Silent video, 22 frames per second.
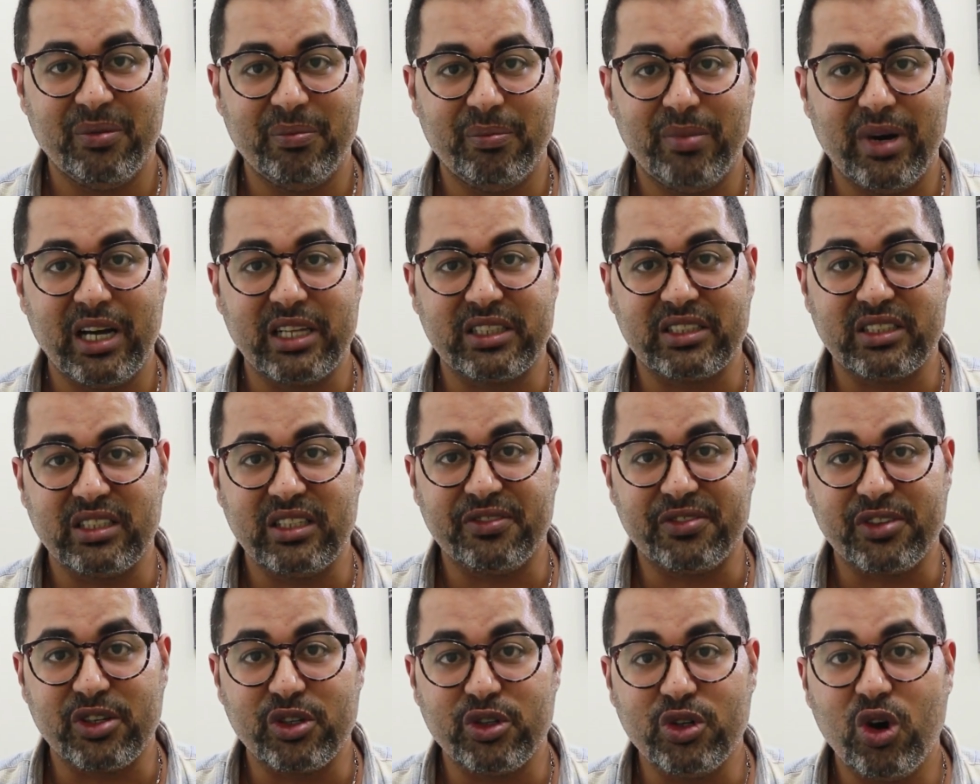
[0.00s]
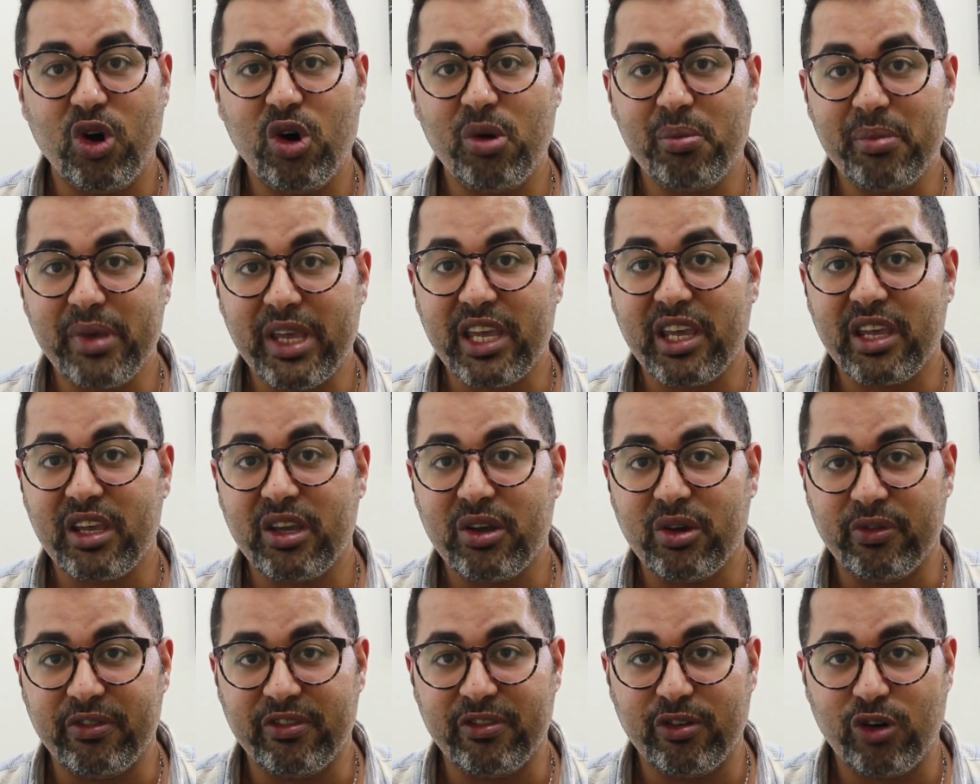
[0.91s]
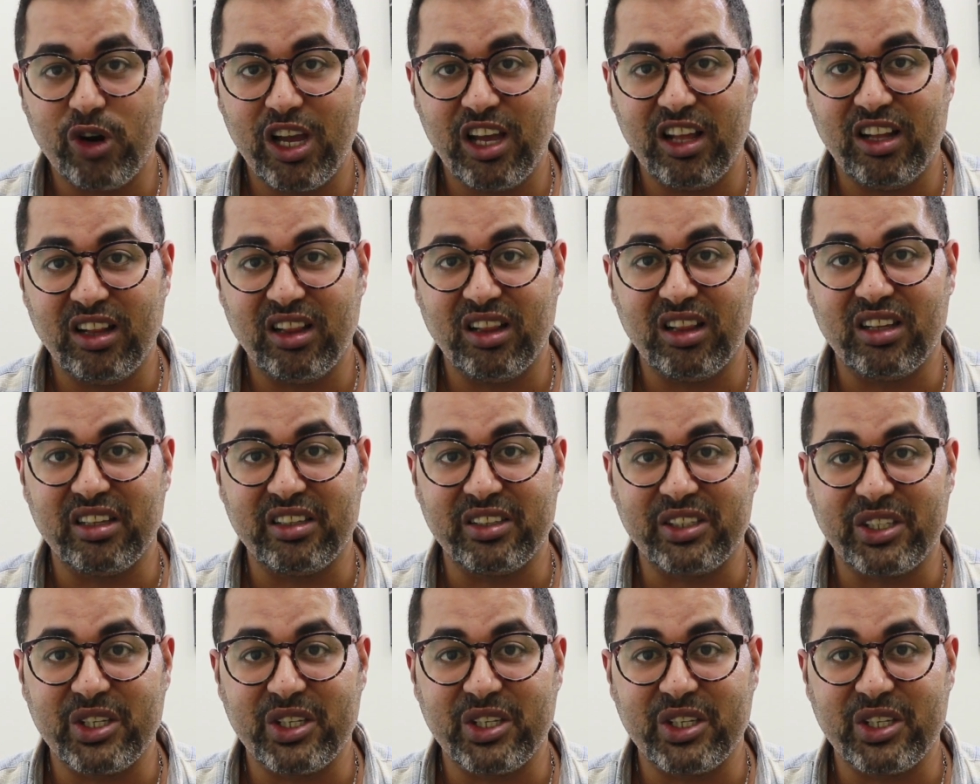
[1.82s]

But if you know me well,